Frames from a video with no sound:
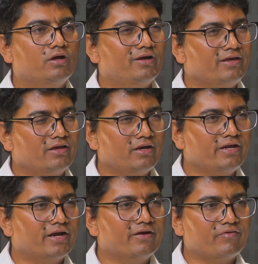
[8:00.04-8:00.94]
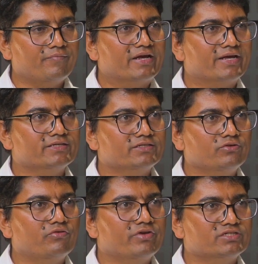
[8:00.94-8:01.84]
a yearly kind of a package,
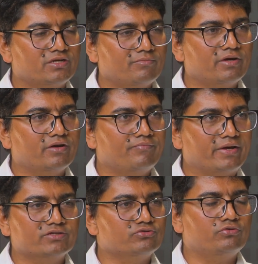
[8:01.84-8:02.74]
fixed number of packages,